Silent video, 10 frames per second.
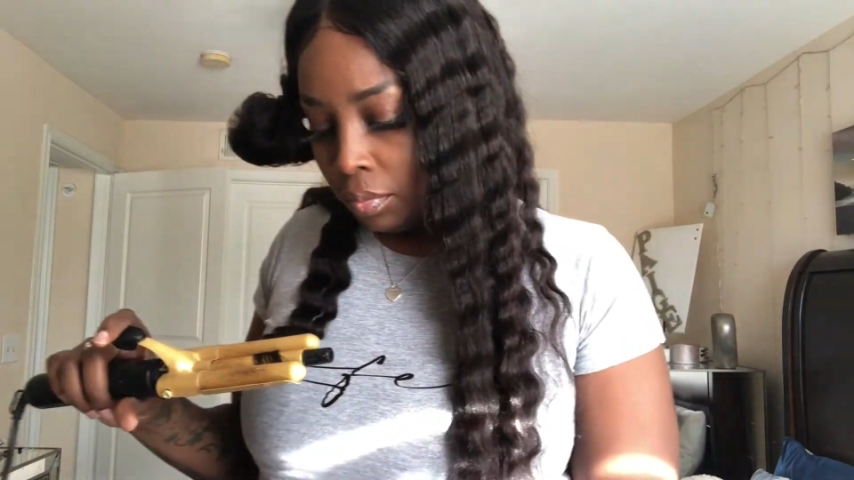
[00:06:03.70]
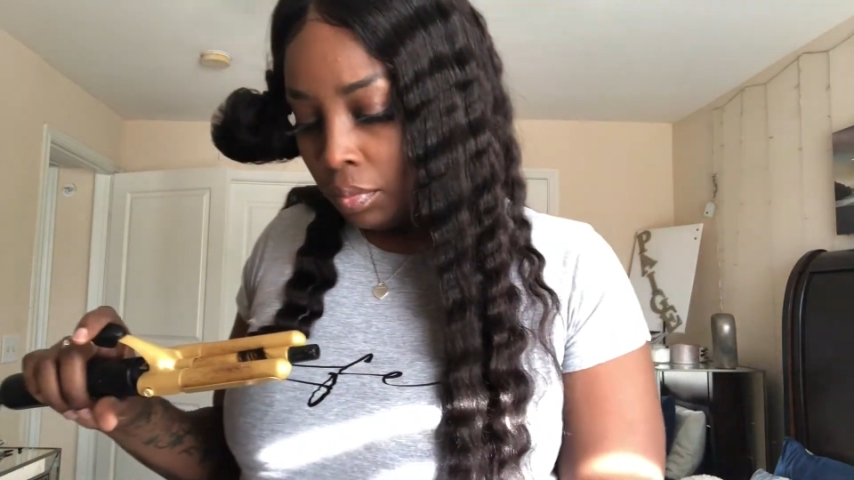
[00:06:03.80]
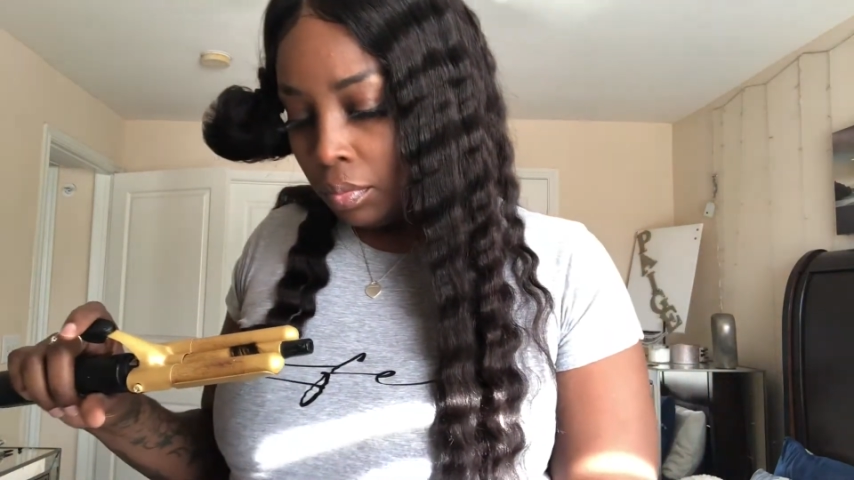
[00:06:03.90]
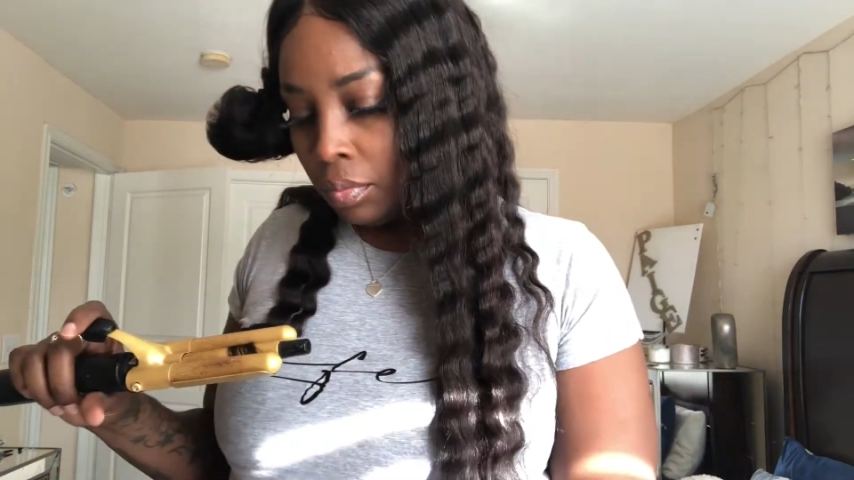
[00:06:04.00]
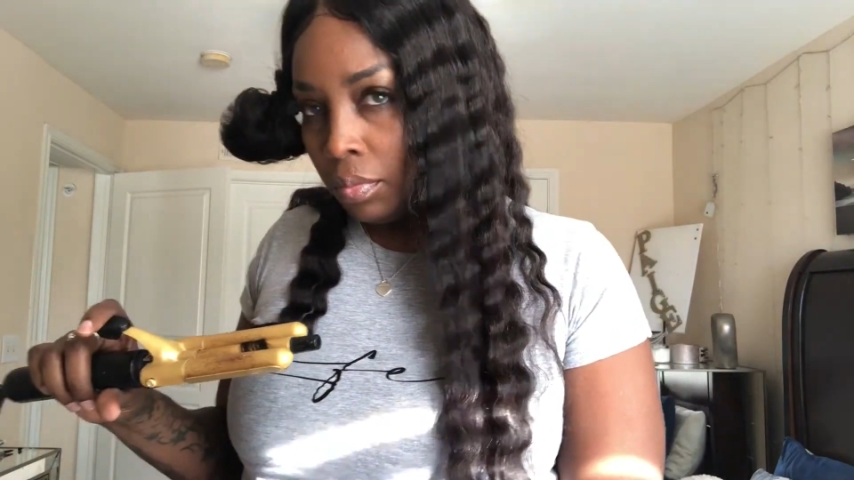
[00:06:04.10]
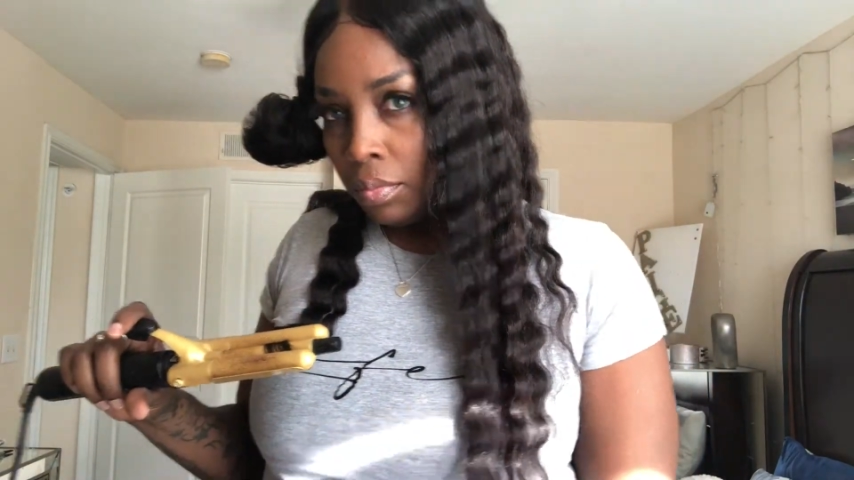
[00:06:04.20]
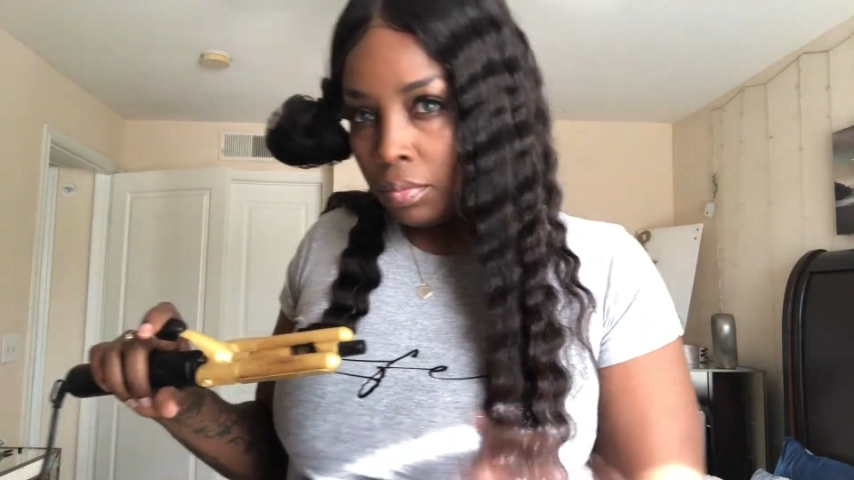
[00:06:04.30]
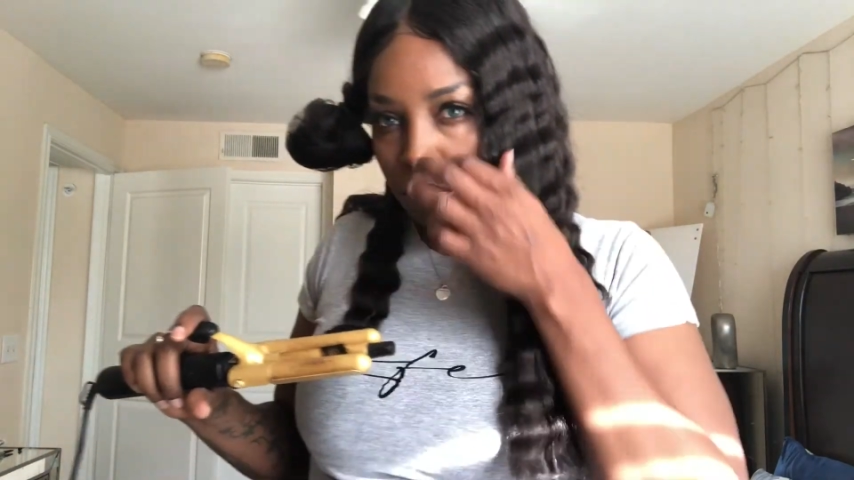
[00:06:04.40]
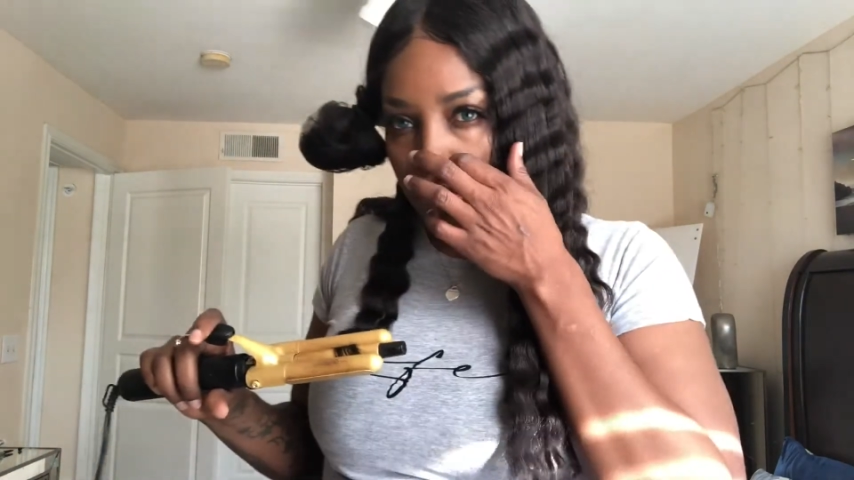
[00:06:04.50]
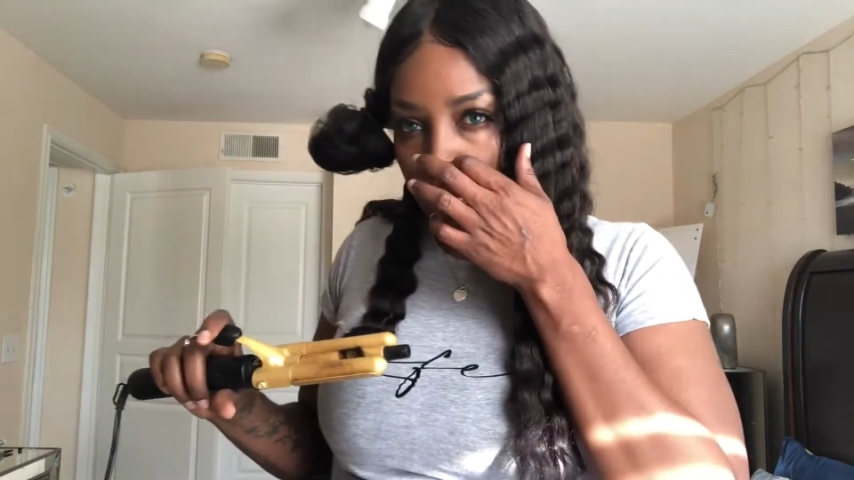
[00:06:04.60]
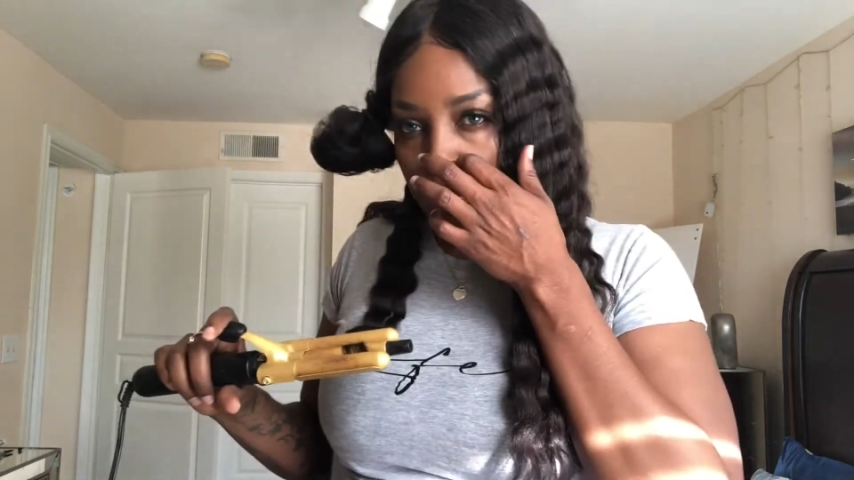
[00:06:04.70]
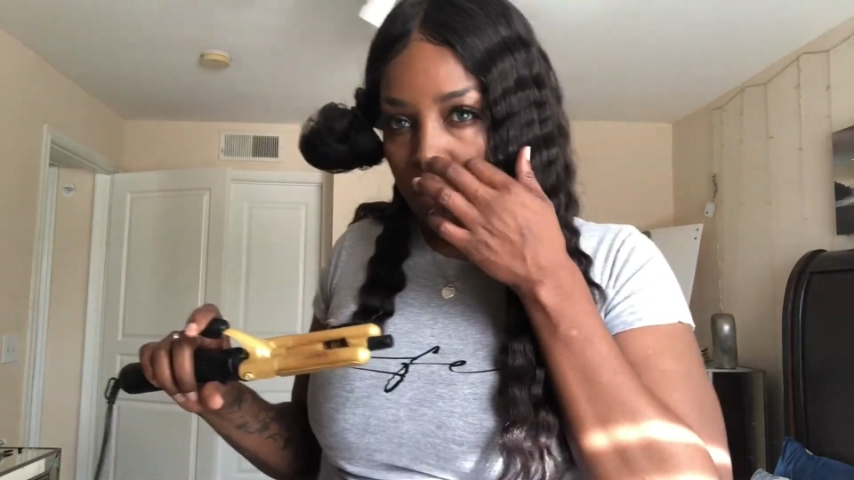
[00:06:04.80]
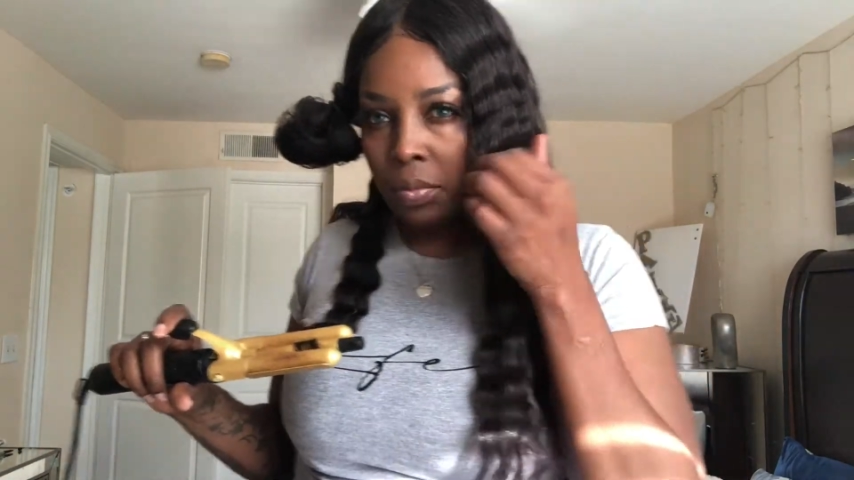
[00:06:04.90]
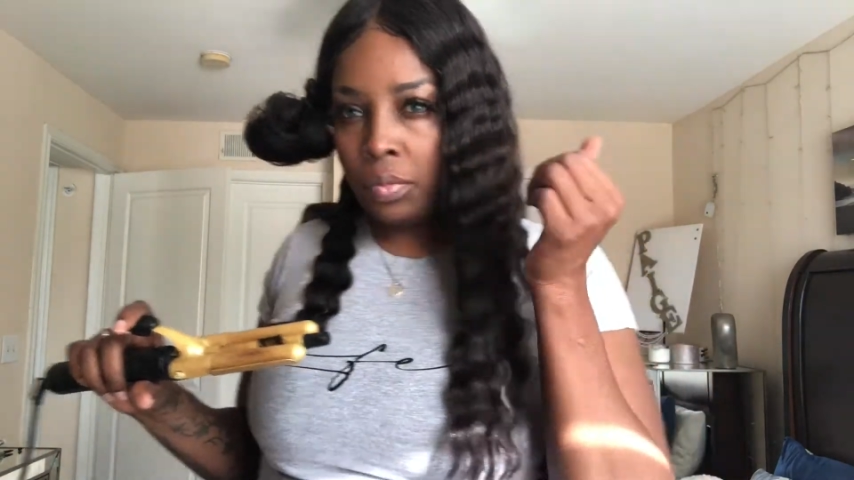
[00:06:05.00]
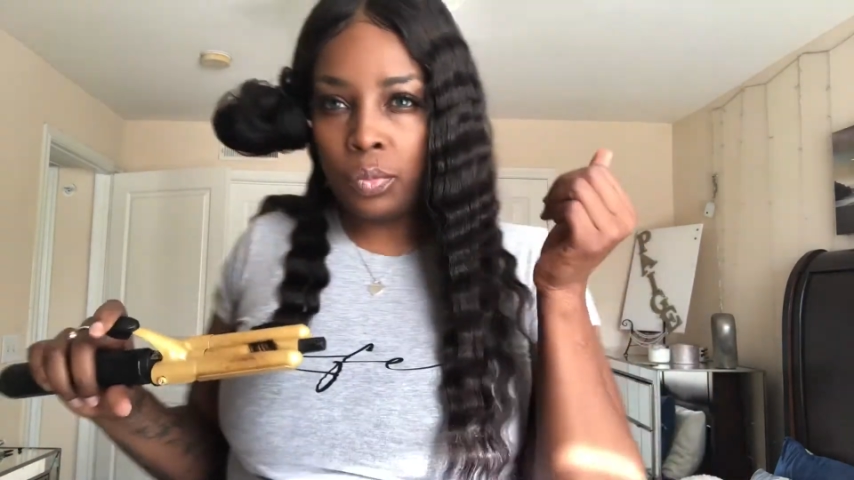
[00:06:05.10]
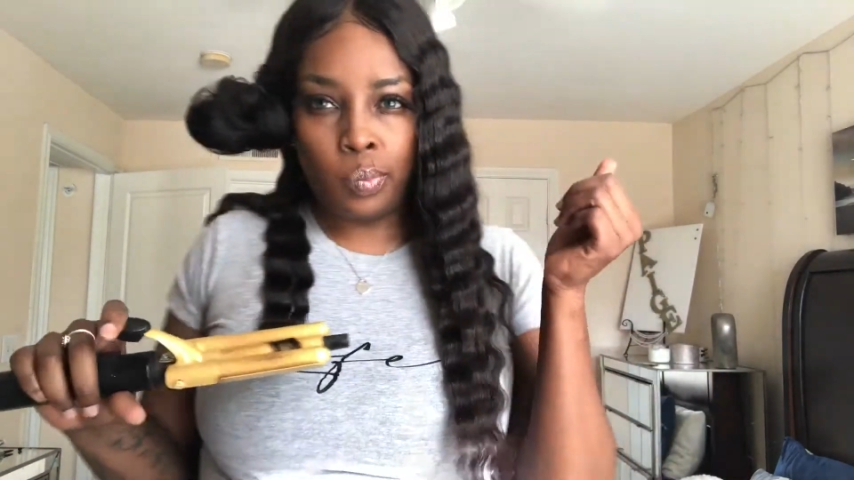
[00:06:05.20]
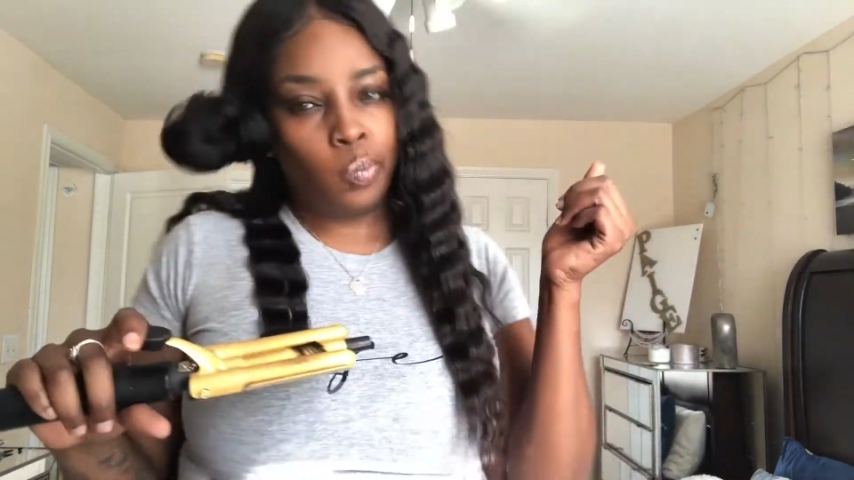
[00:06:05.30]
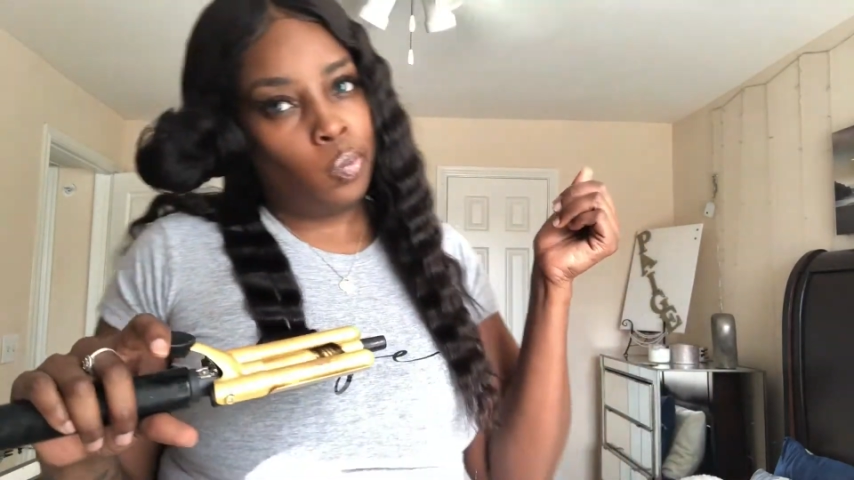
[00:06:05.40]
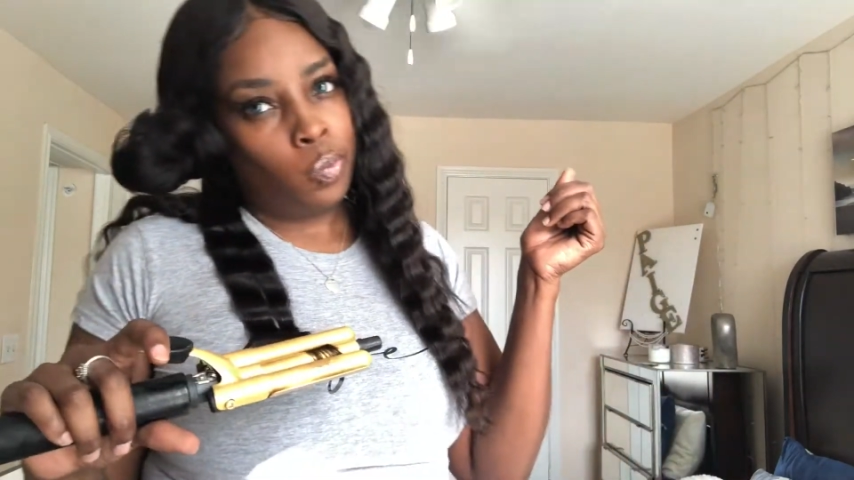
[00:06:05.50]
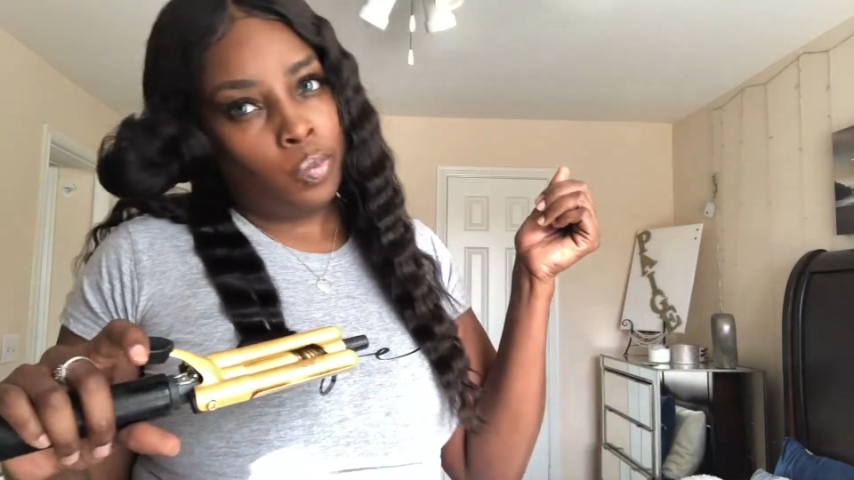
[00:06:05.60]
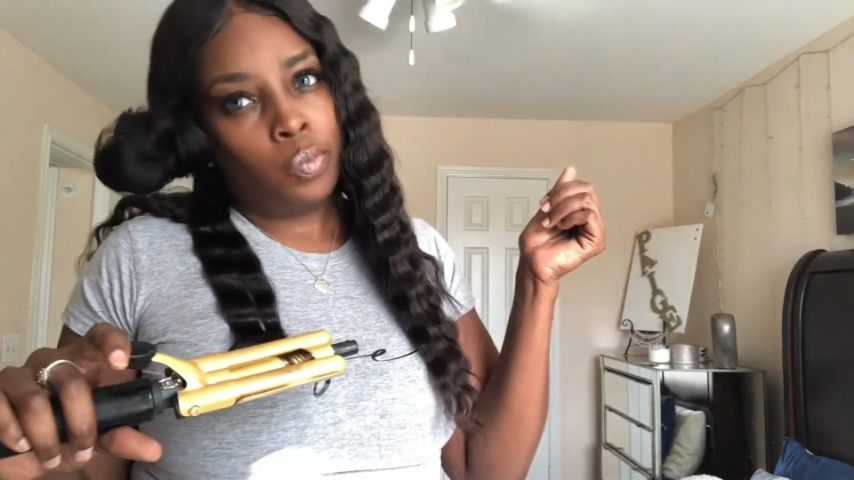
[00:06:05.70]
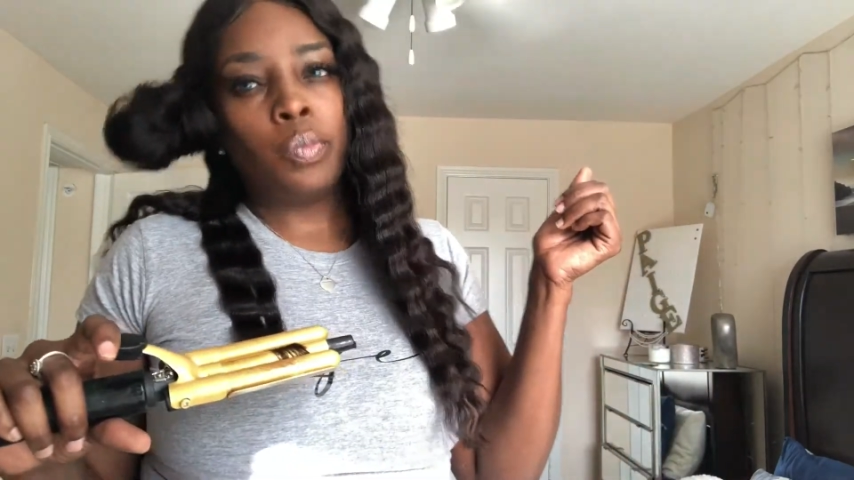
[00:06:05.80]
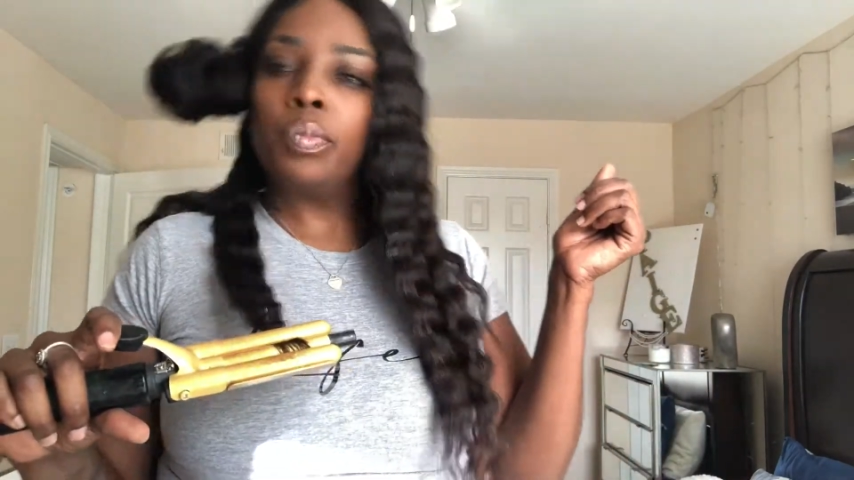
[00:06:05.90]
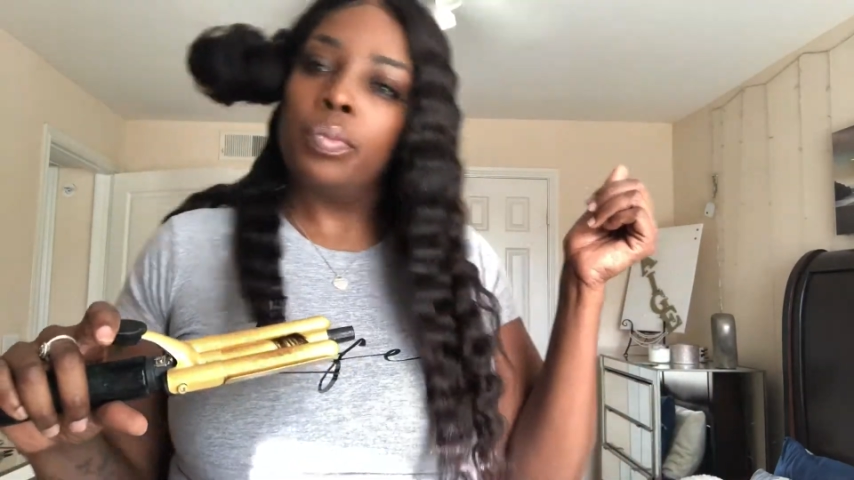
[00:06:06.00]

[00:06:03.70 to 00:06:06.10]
the ends just to make it look